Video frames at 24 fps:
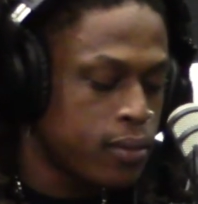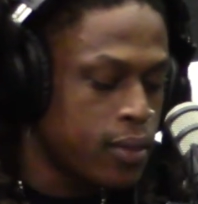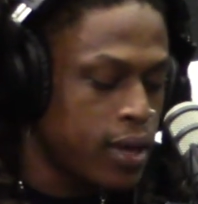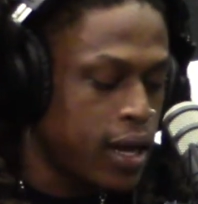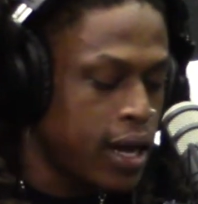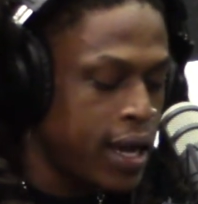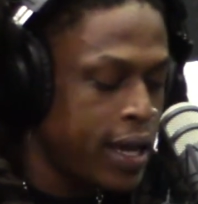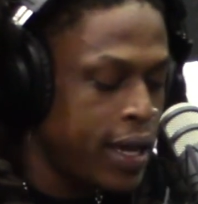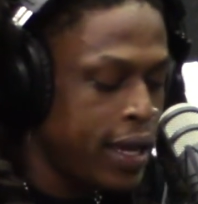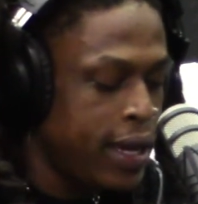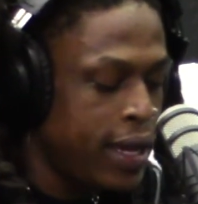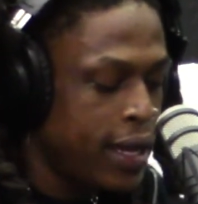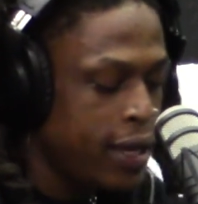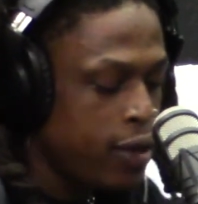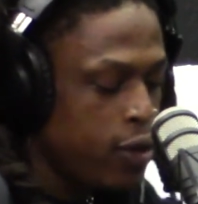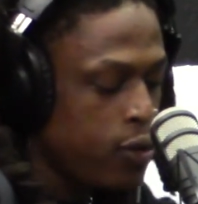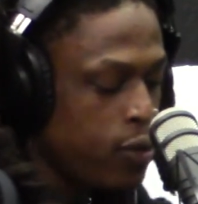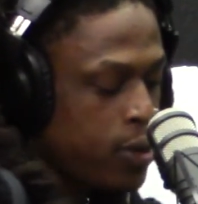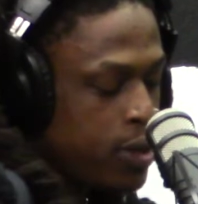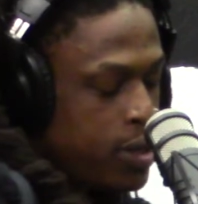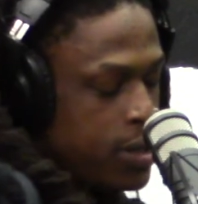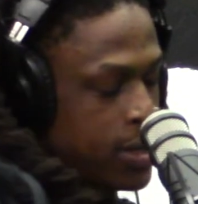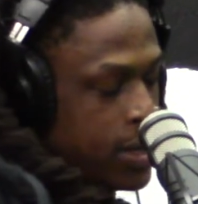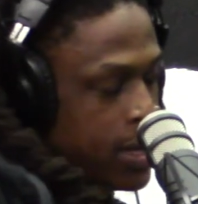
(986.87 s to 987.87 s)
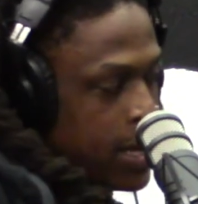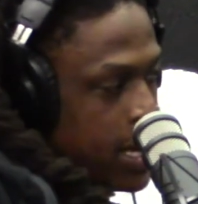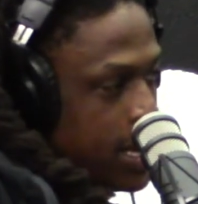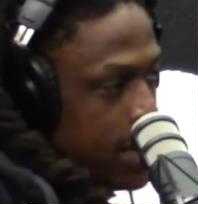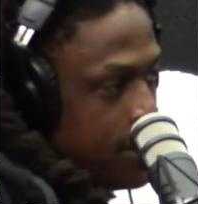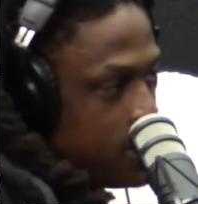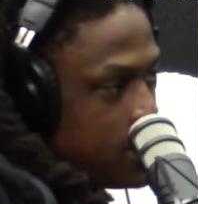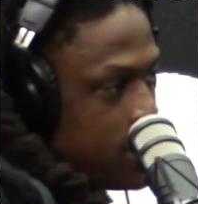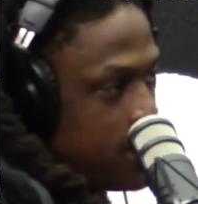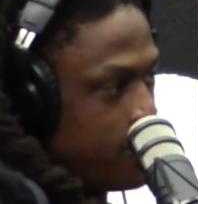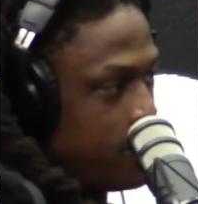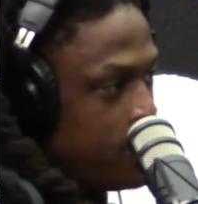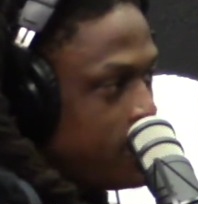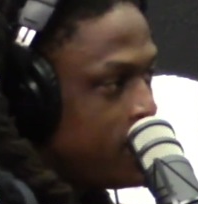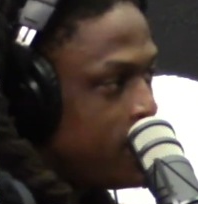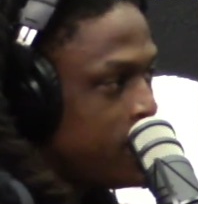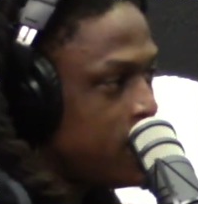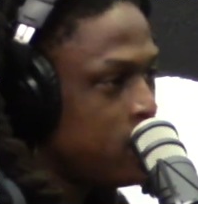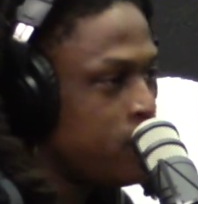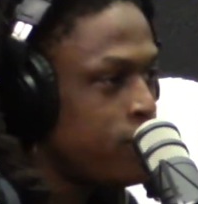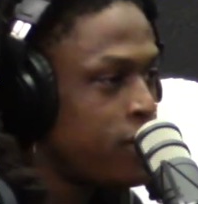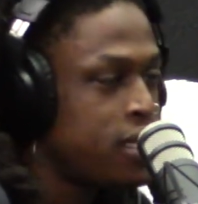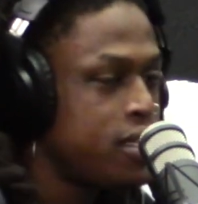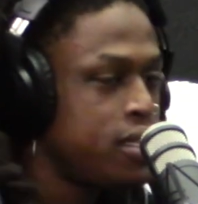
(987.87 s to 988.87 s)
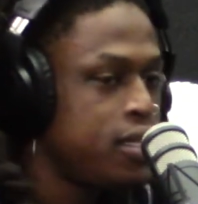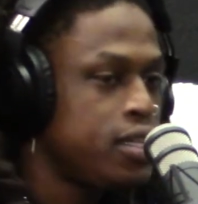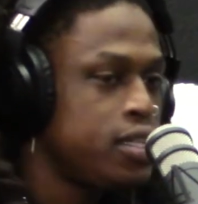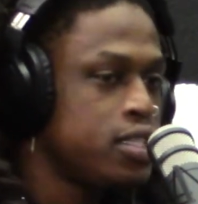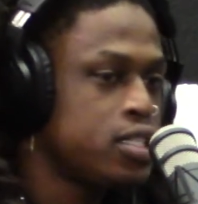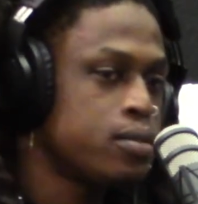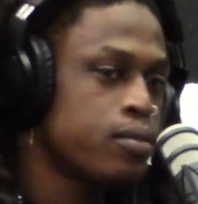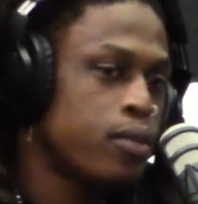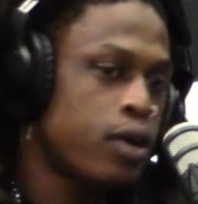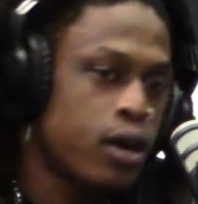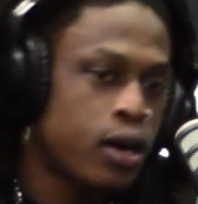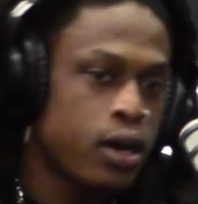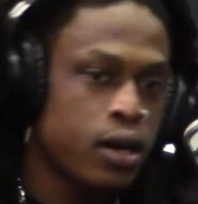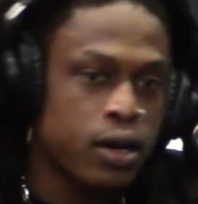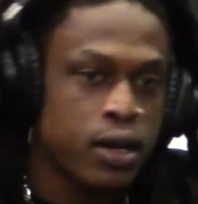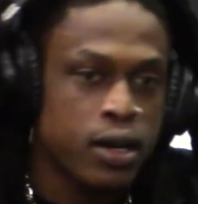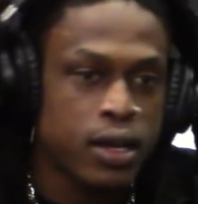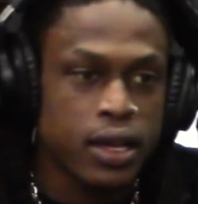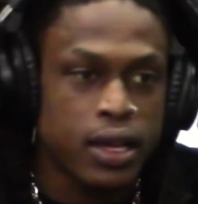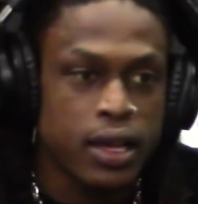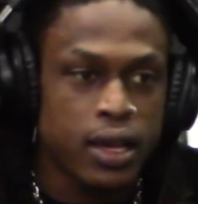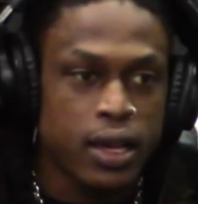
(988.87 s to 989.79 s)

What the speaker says: I ain't got to go into names of everything because my team's small.